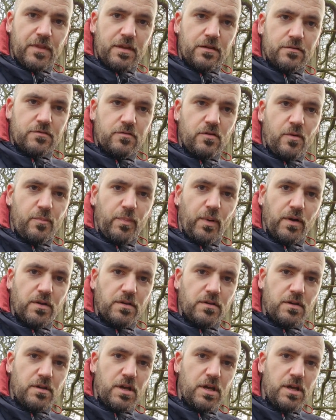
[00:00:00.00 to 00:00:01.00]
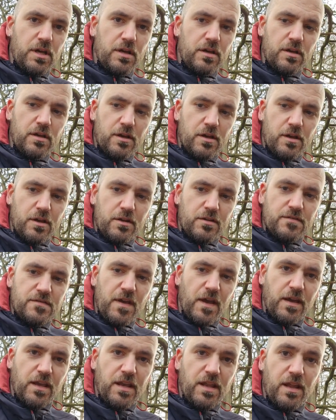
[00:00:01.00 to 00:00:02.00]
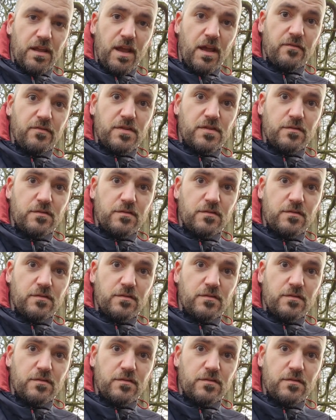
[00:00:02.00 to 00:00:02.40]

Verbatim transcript: there's no point taking heavy